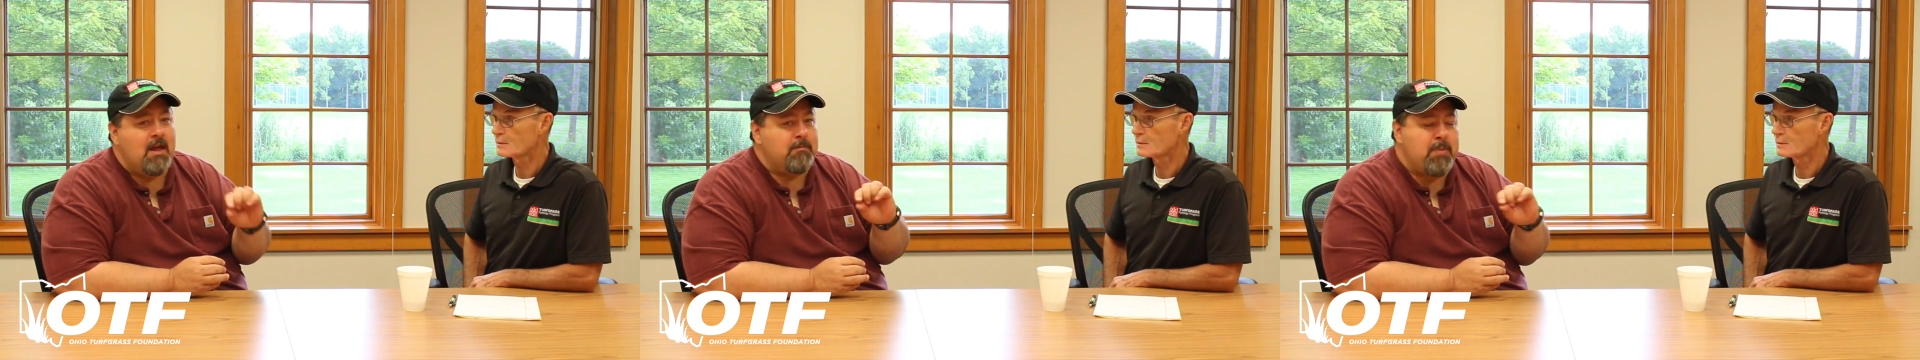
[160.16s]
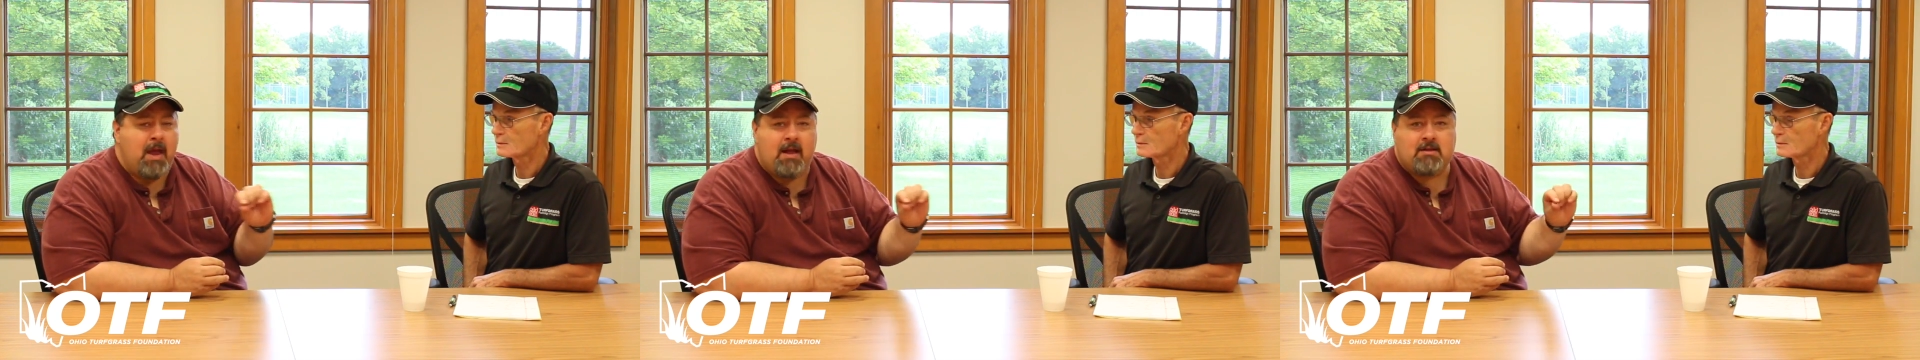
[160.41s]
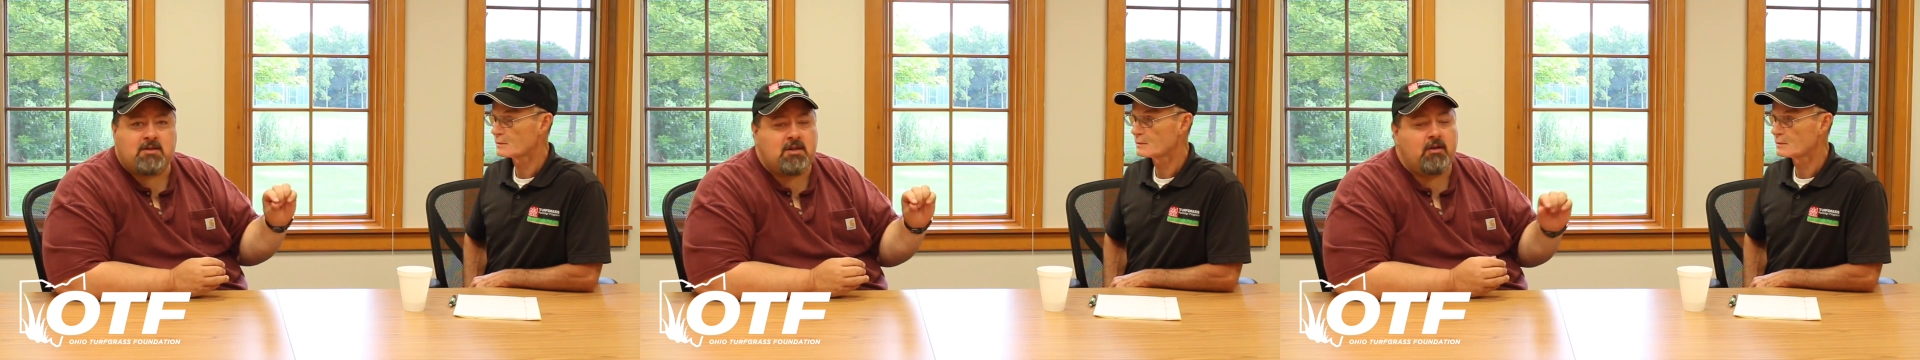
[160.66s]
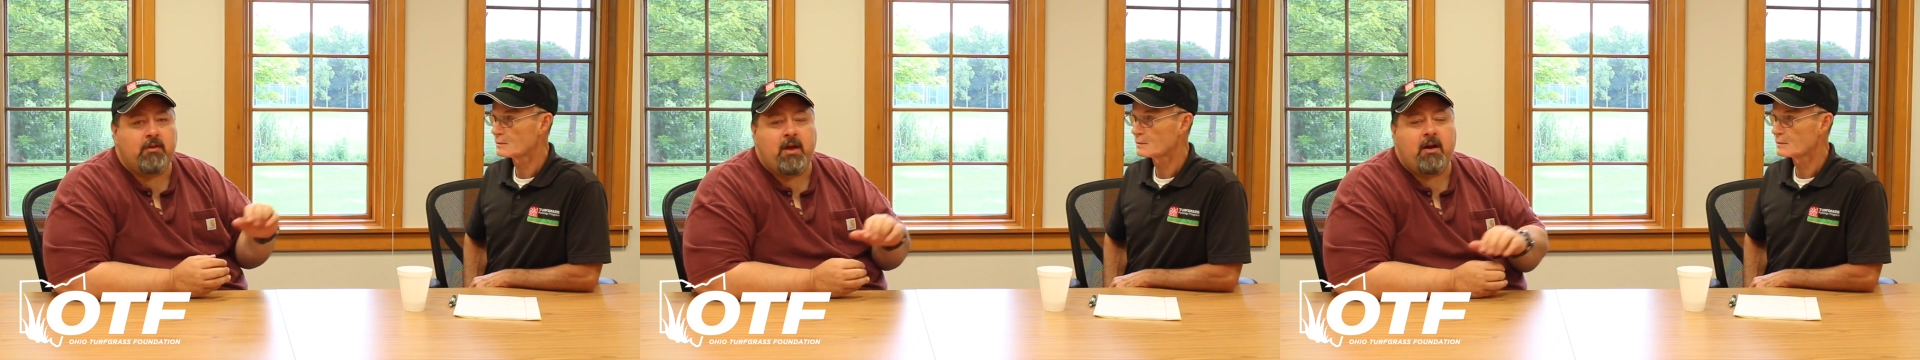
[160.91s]
Speaker 1: that pan's
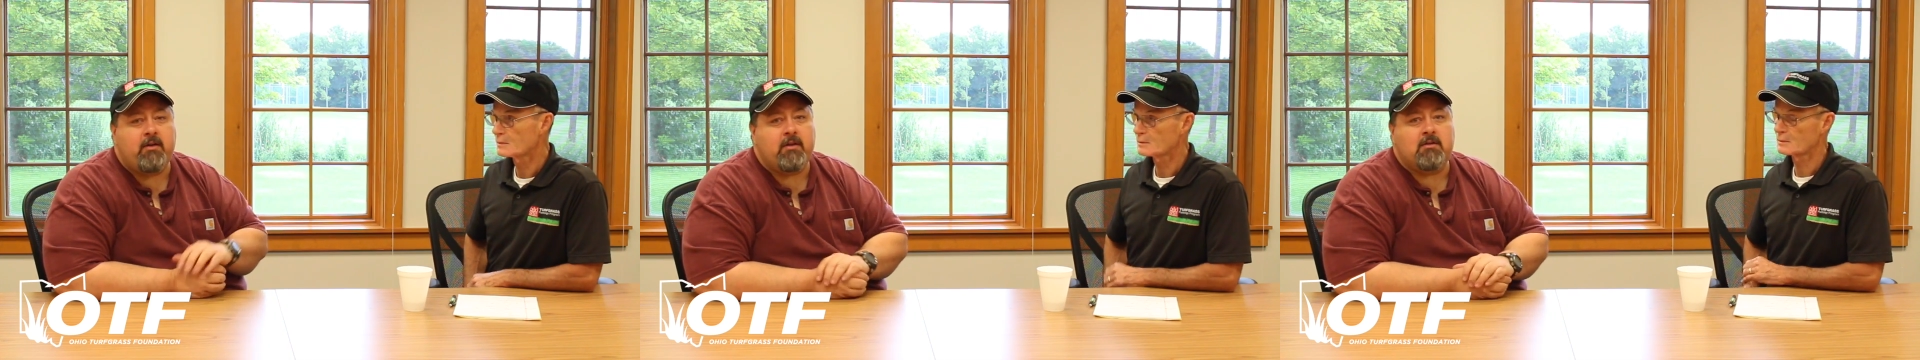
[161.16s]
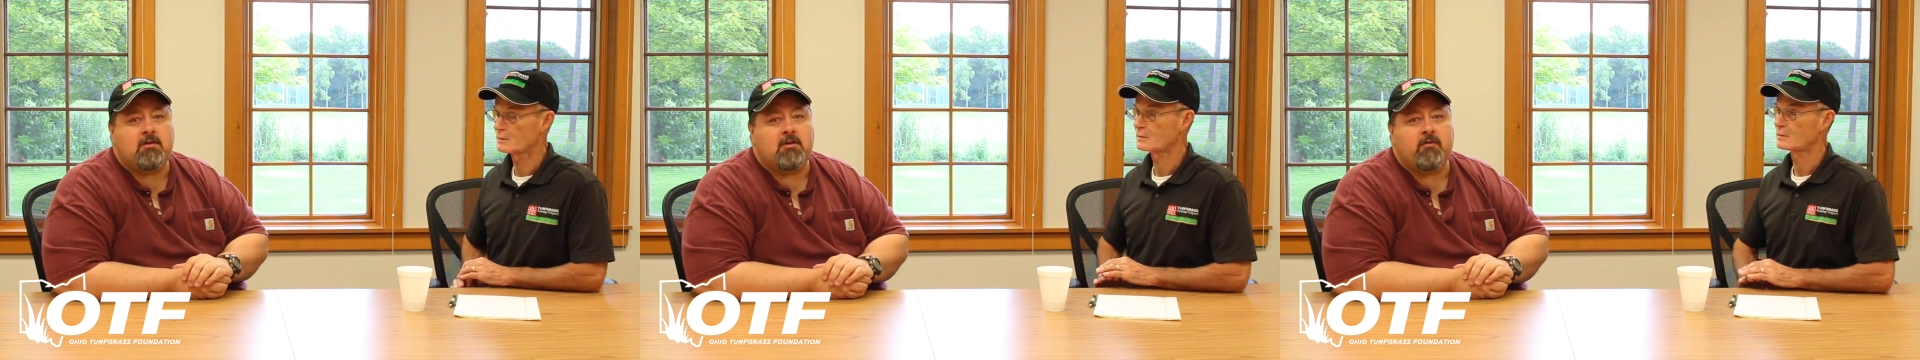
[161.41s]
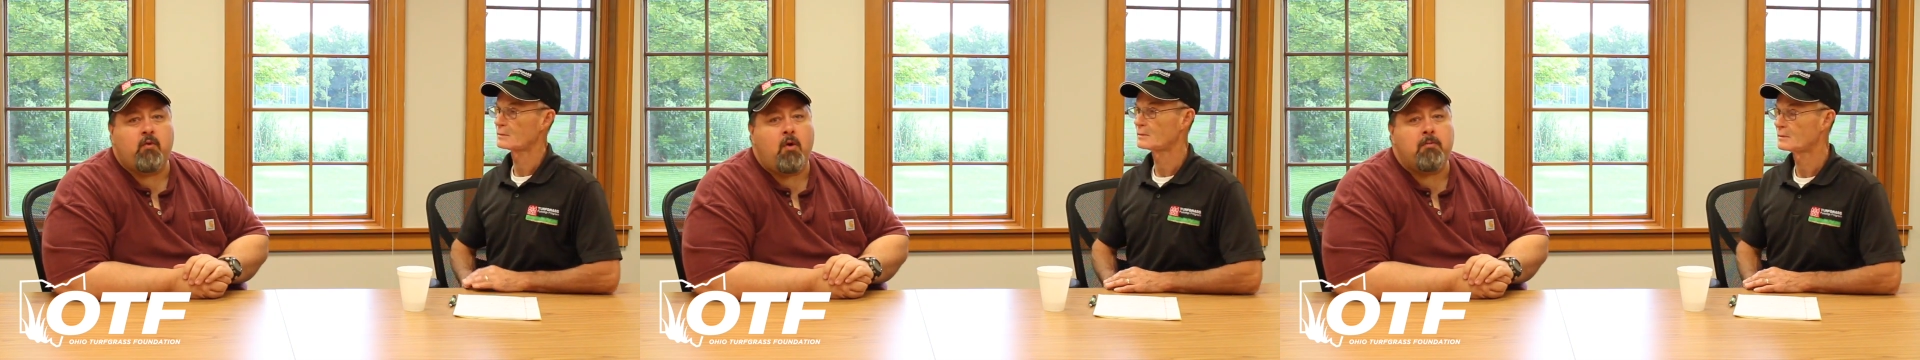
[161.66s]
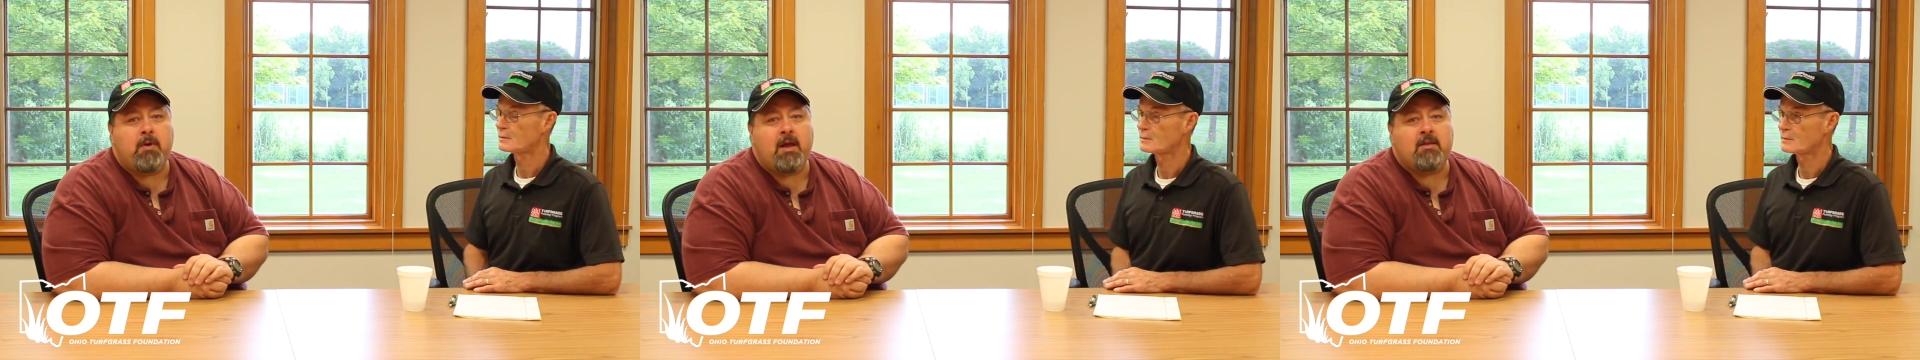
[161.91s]
still there. The turf won't
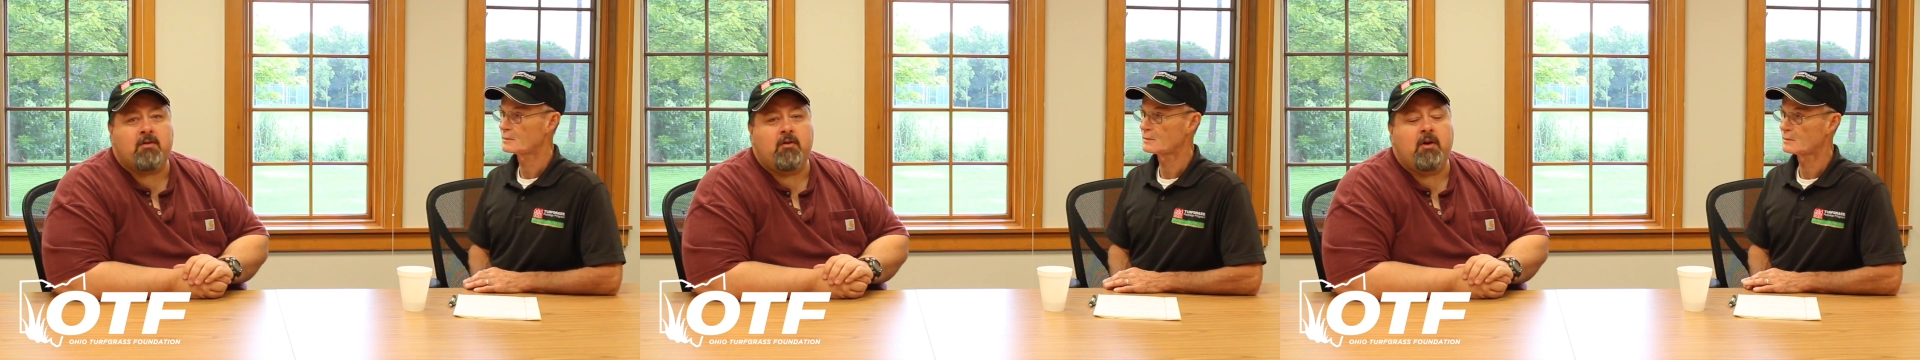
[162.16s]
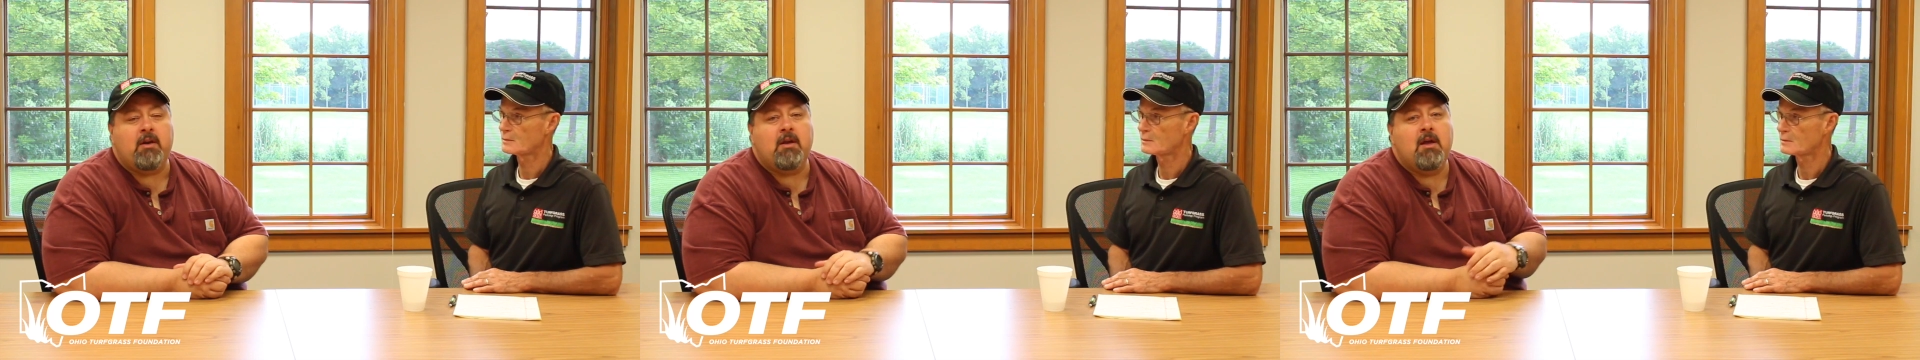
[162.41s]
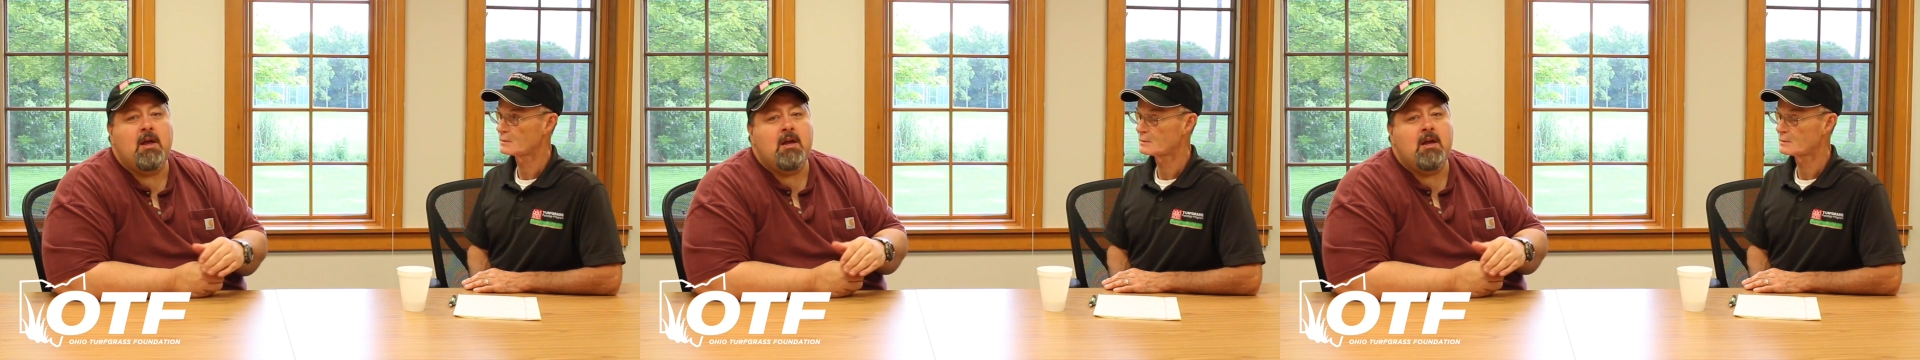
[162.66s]
break through it.